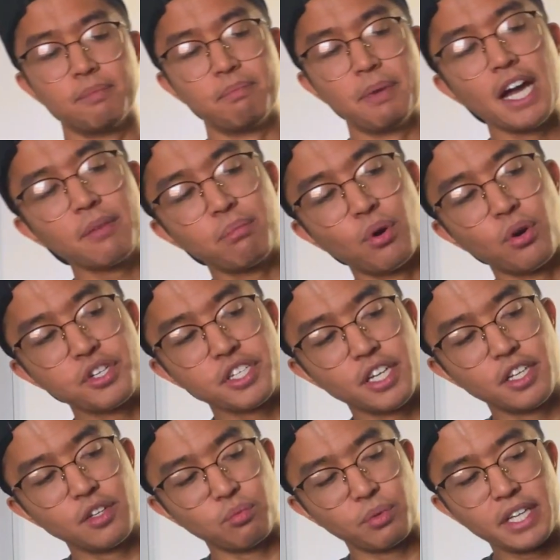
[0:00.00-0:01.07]
back
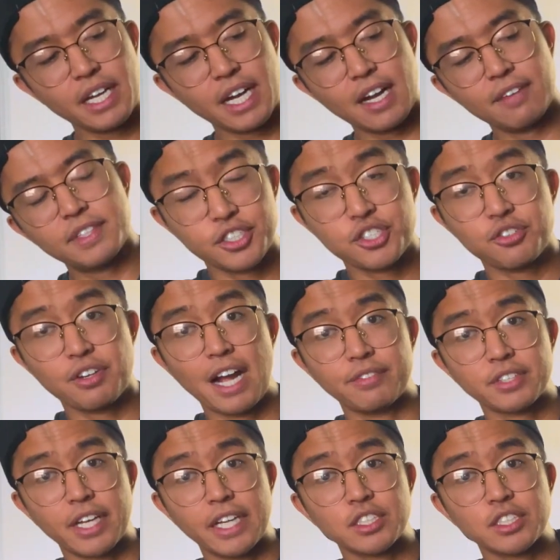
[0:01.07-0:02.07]
portion, we have the straps, okay?